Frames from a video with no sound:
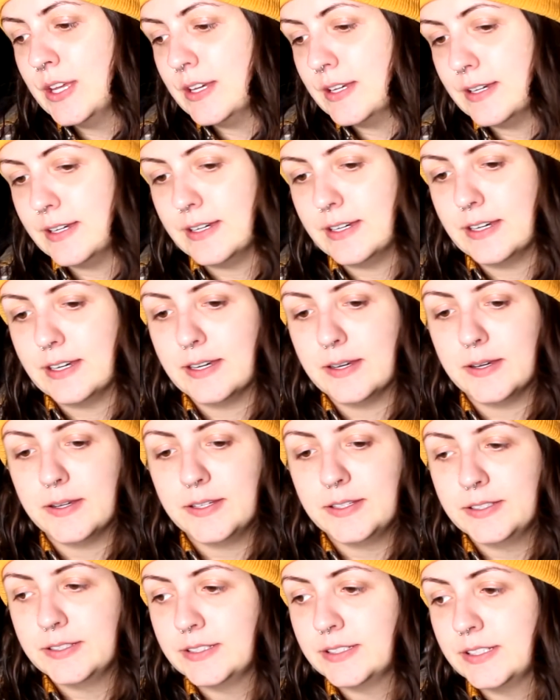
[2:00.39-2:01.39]

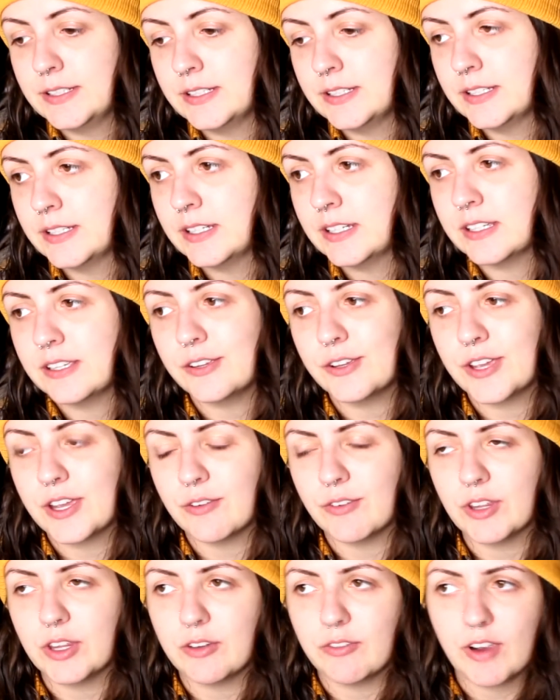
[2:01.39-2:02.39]
you
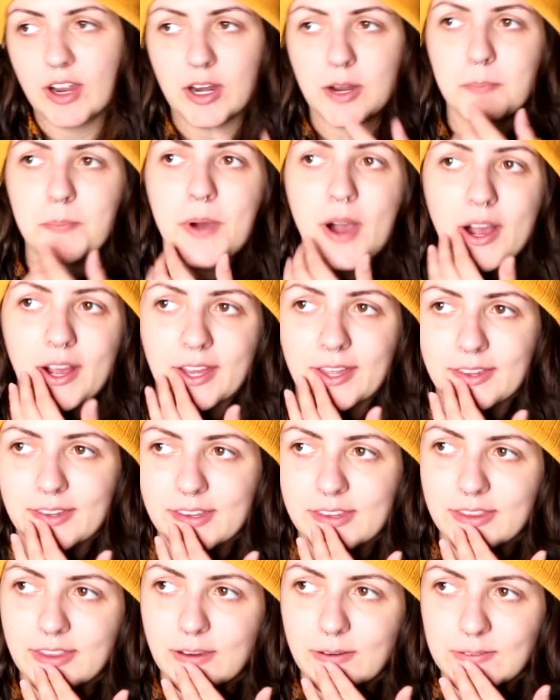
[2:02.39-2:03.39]
can't really write on pocket
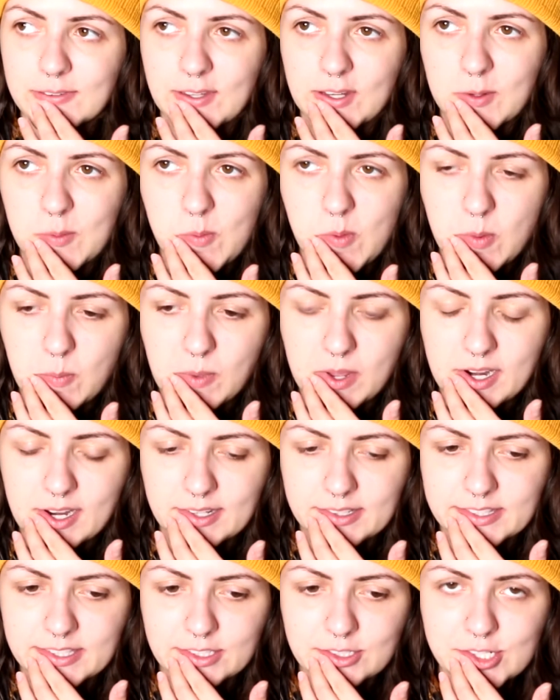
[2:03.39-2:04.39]
lint. That was going to be my
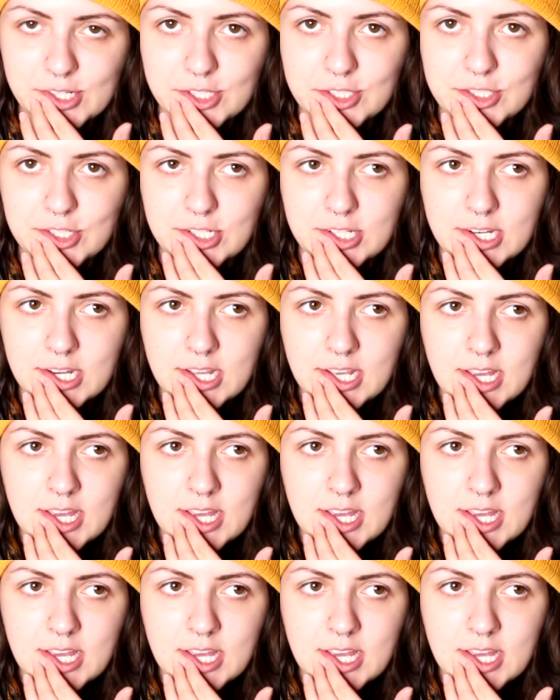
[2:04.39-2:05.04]
next suggestion,